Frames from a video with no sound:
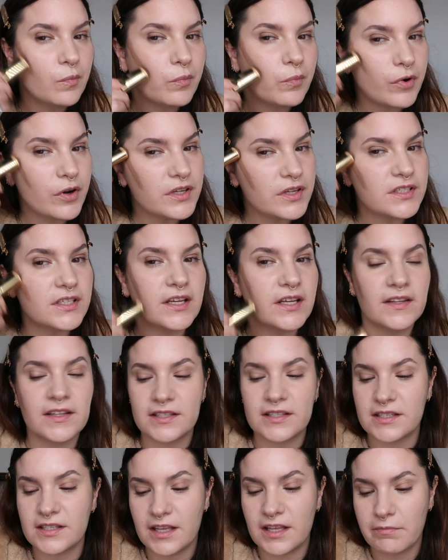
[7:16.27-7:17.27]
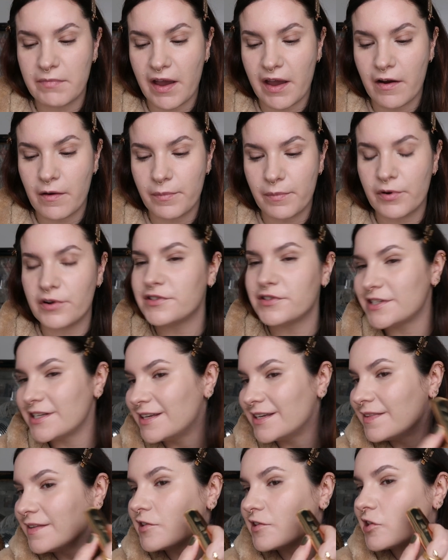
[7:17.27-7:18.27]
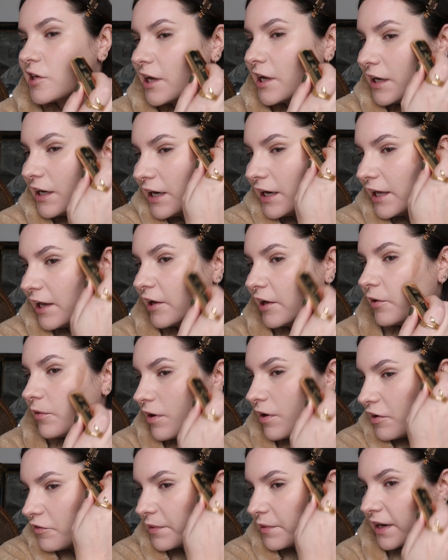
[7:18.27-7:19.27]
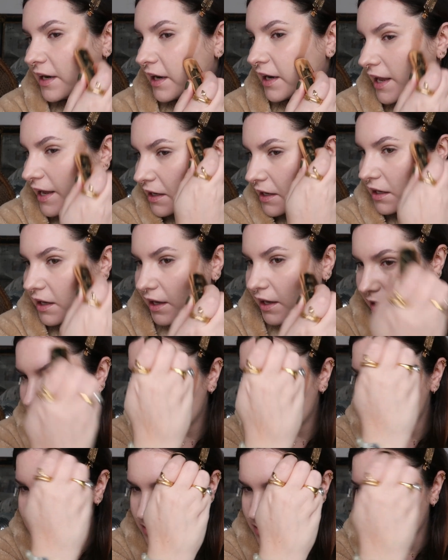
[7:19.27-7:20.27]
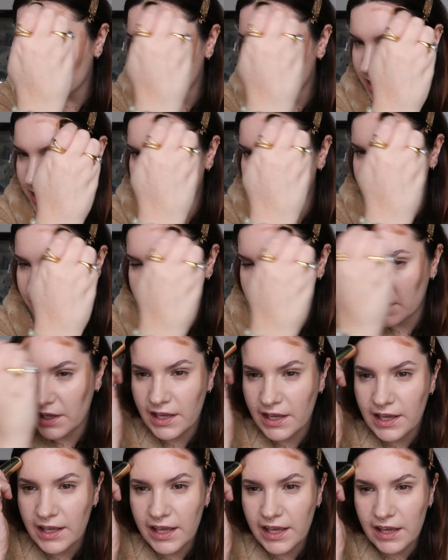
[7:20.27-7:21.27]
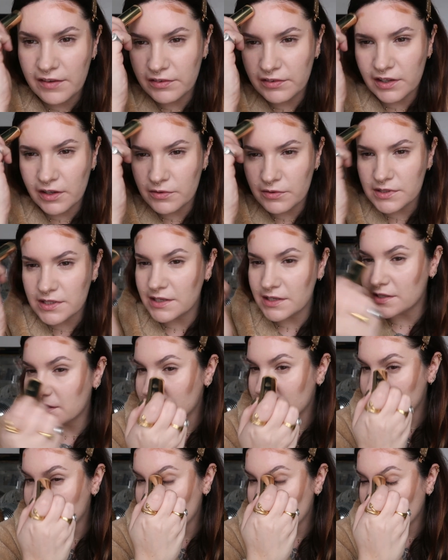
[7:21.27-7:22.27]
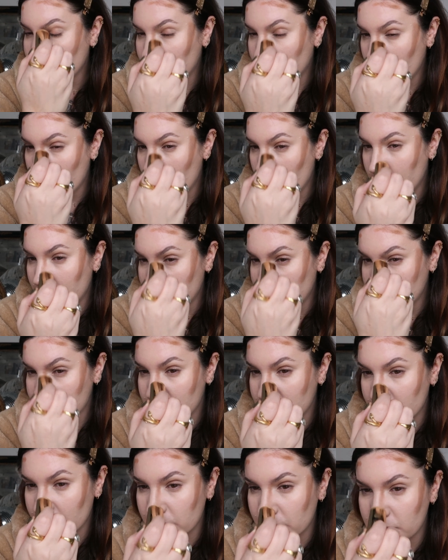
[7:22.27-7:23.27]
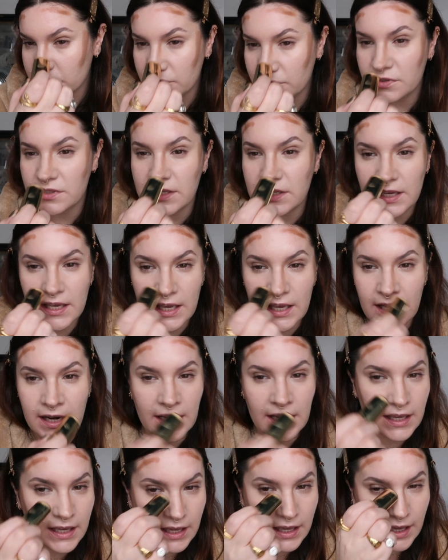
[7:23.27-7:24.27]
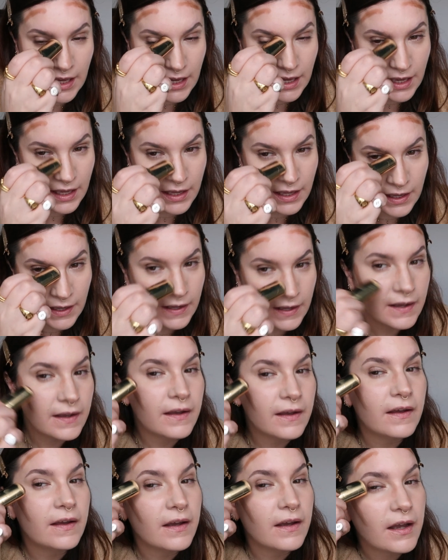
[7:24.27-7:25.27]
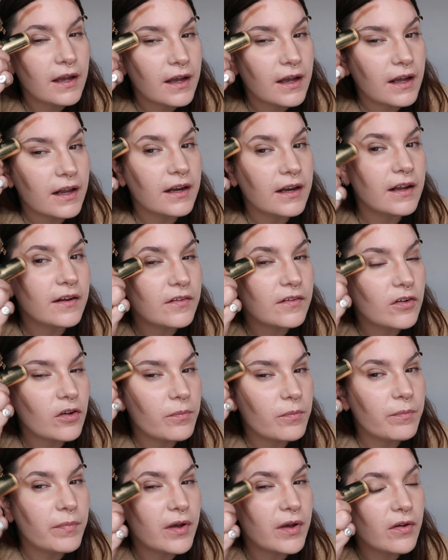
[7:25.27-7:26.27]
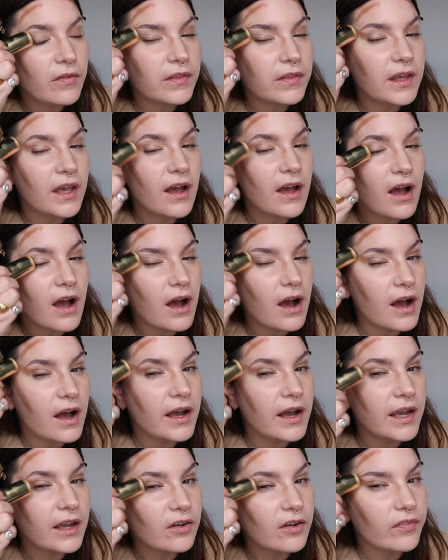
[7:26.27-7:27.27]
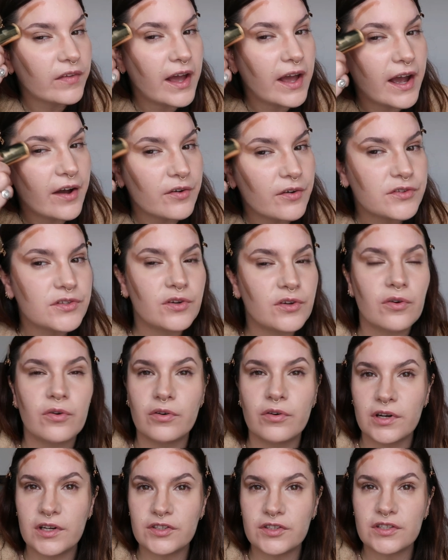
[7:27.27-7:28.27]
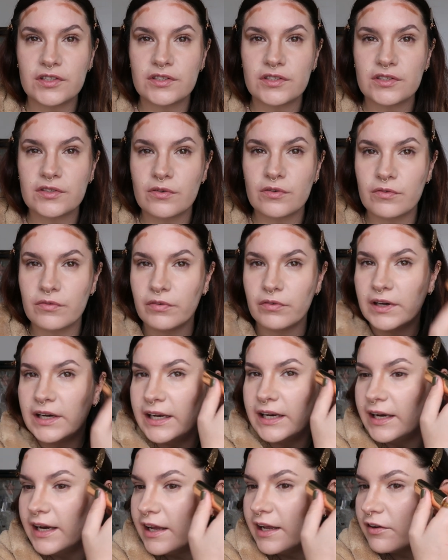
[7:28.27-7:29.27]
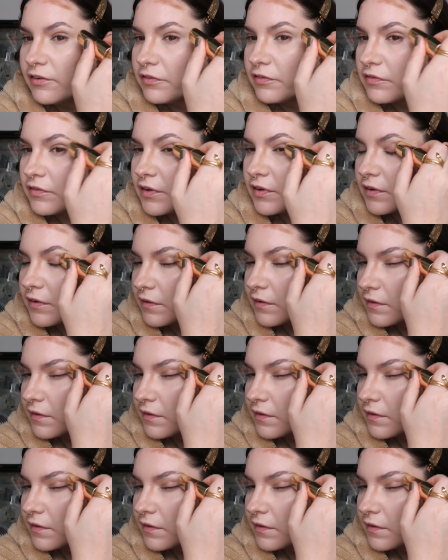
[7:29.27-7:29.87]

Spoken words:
Bronzer. This is the Merit bronzer in the shade Leo. I've been liking it. It's not kind of, even though it's in a stick form, it's not too sticky and icky. I like to do a bit on the eye, on the outer corner, just to sort of really lift.